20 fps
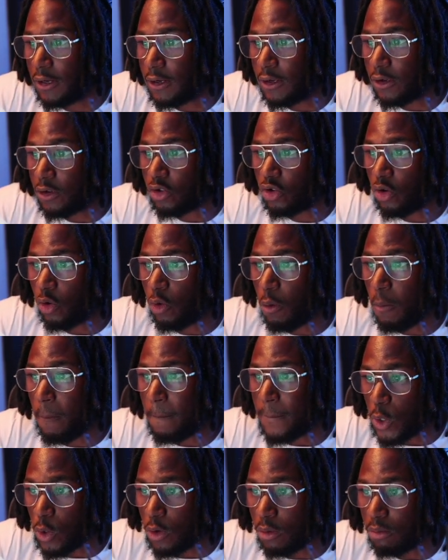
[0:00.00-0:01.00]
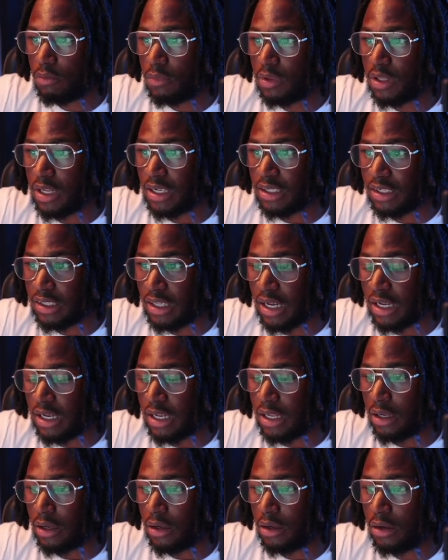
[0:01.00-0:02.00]
So boom, that's that
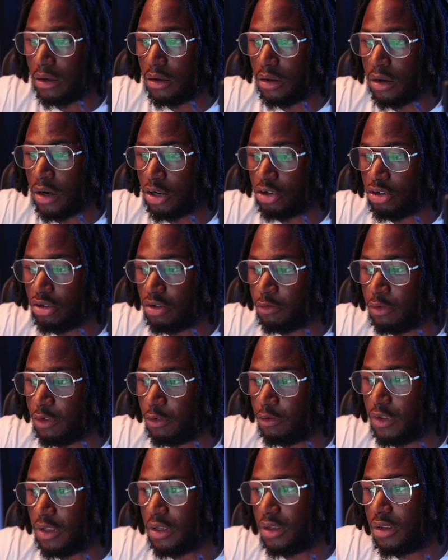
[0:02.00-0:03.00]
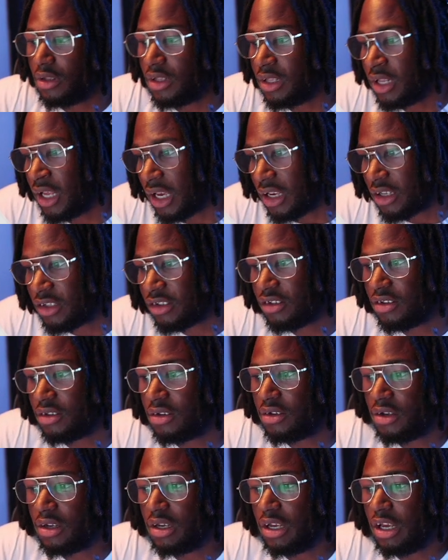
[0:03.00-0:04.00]
there, 150. Next,
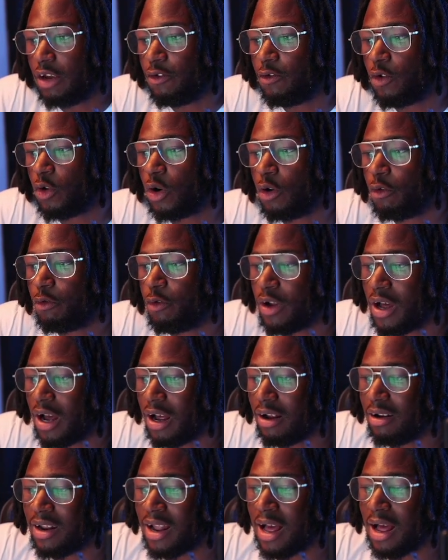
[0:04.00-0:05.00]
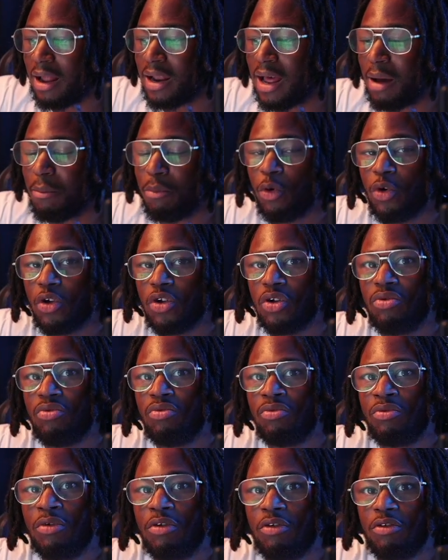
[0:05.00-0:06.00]
if you're going for that
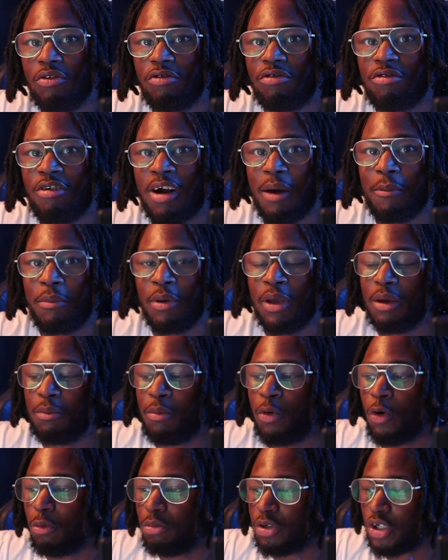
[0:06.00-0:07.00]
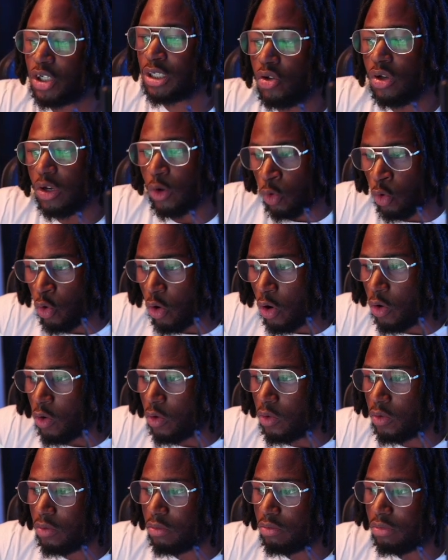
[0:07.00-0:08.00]
modern rap hip hop shit, auto.
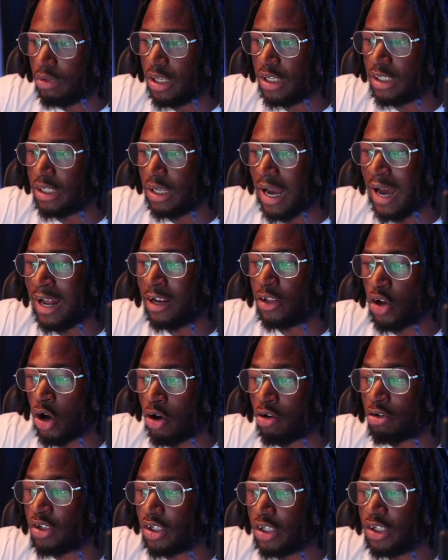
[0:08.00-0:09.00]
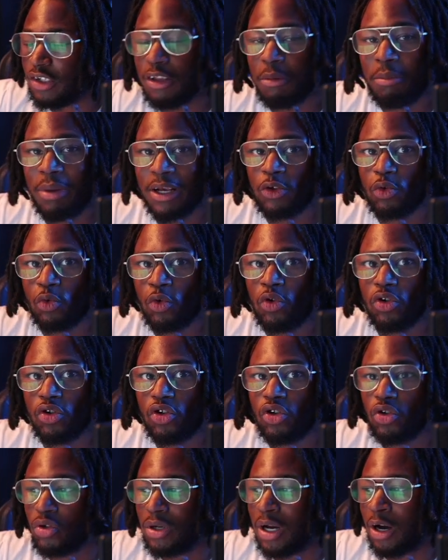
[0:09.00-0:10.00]
This Antares is the best auto
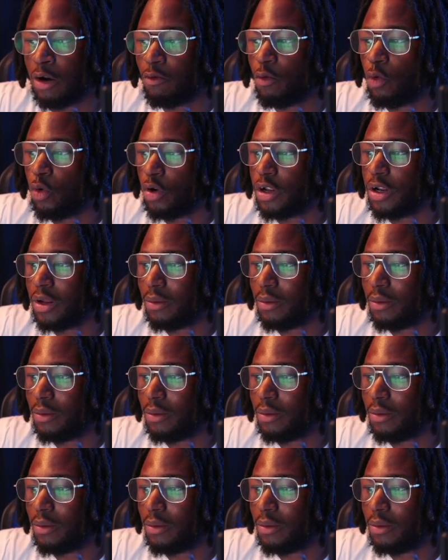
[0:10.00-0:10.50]
tune out of all of them,